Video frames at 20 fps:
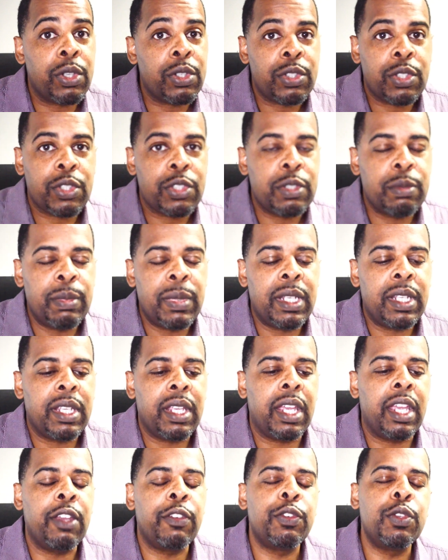your social
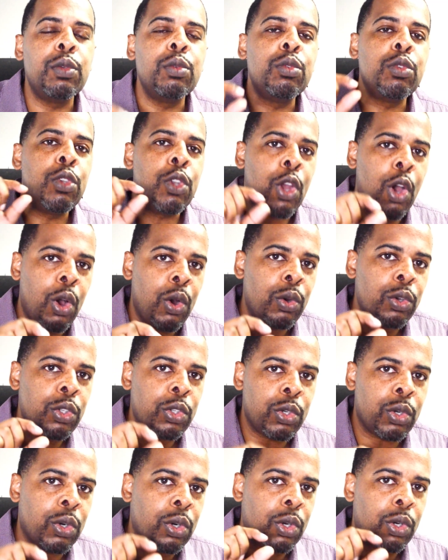media. If you know
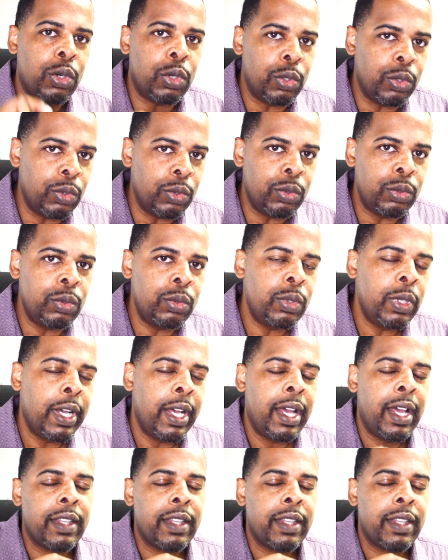your who,